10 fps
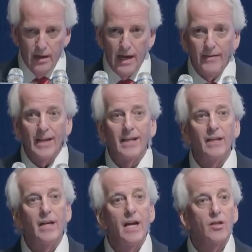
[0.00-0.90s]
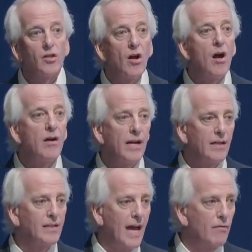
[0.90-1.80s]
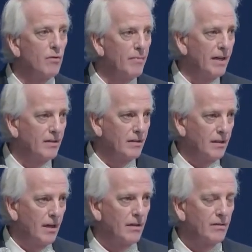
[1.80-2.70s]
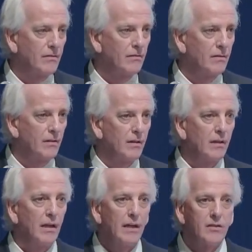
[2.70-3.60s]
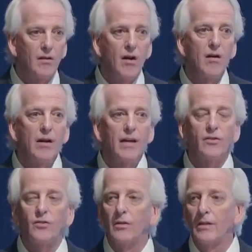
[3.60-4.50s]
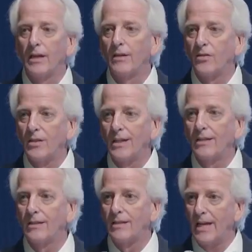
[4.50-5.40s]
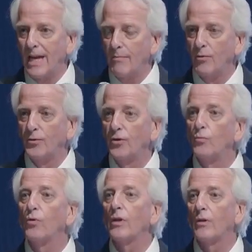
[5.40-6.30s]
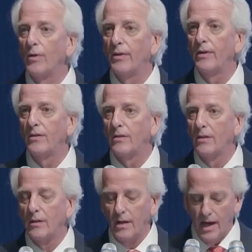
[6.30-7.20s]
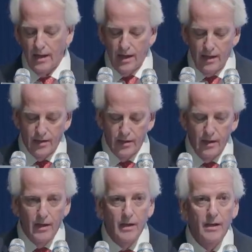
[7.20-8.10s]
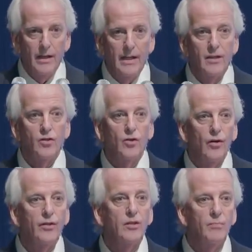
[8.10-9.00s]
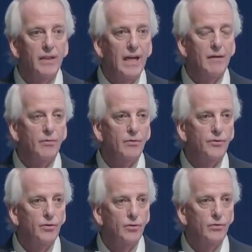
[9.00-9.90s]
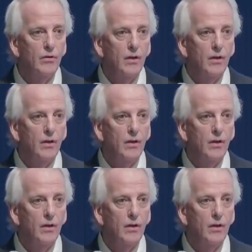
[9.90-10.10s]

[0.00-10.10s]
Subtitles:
And that it, as long as that remains the case, as long as the United States is able to work with these allies, it is going to be able to